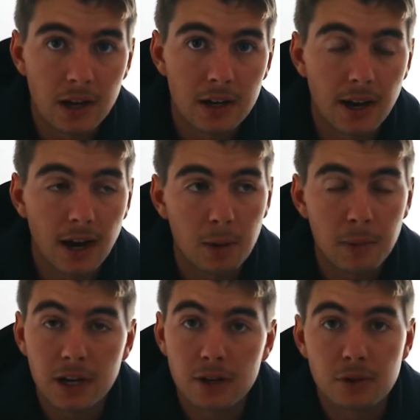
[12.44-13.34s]
Now, I
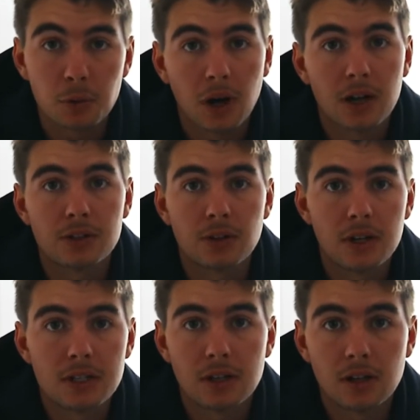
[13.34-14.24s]
mean, if you are
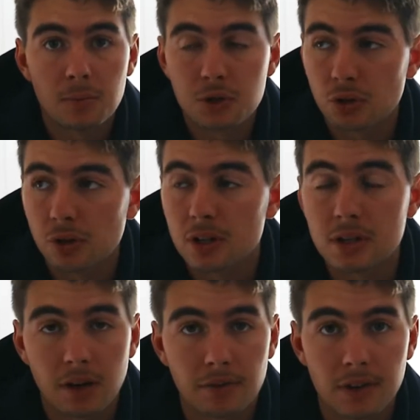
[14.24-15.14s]
dieting, I'm sure you can
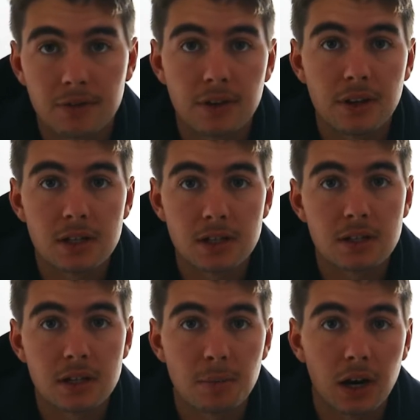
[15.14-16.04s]
definitely fit these
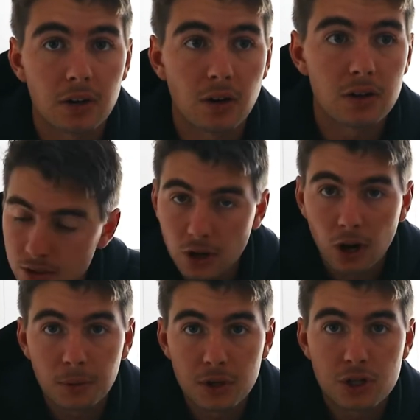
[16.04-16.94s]
into your macros. So
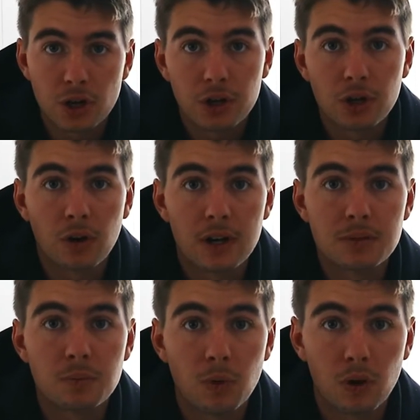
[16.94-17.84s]
I'm going to show you
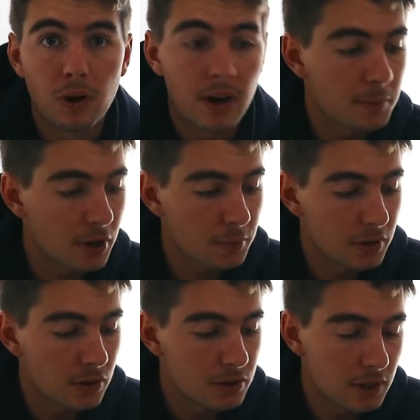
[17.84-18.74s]
guys what I am going to be
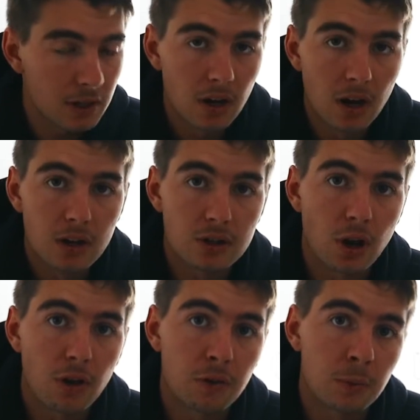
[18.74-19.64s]
using.
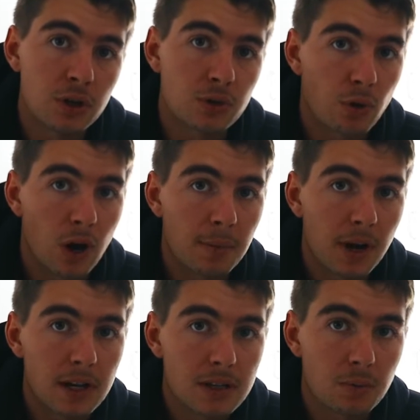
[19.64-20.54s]
So for my dry
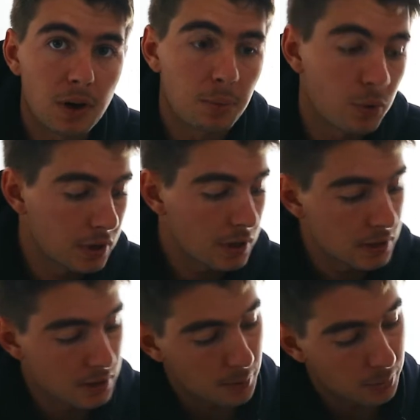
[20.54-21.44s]
base, when I put it
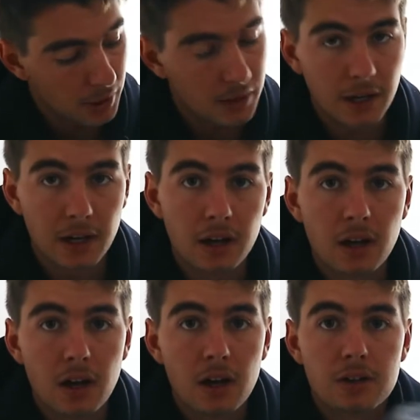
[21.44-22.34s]
into the blender here,
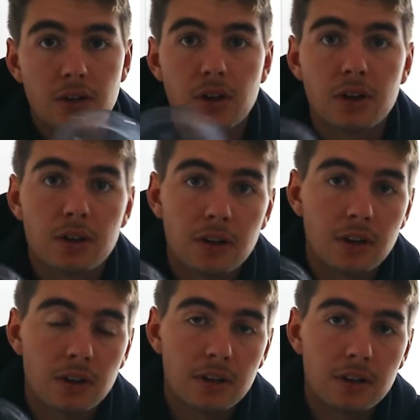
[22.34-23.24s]
so
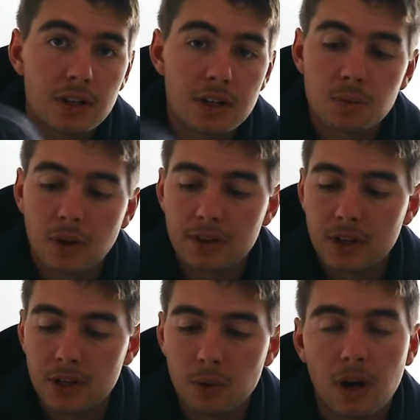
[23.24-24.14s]
this is one
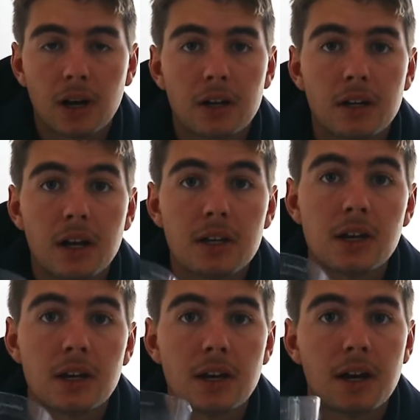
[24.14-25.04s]
thing you are going to need. You're
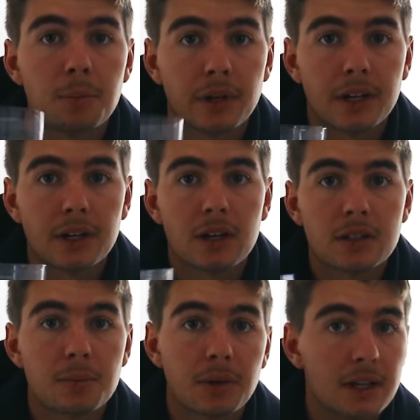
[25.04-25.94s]
going to need a blender
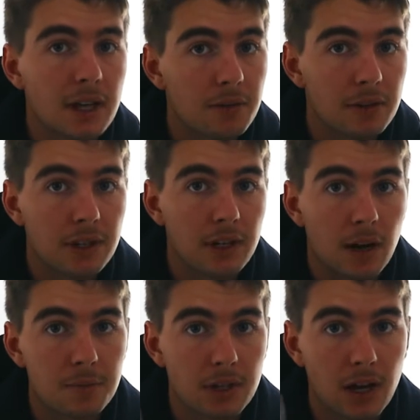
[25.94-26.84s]
to blend everything
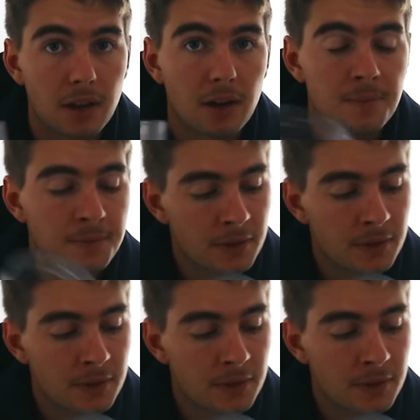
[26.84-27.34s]
up together.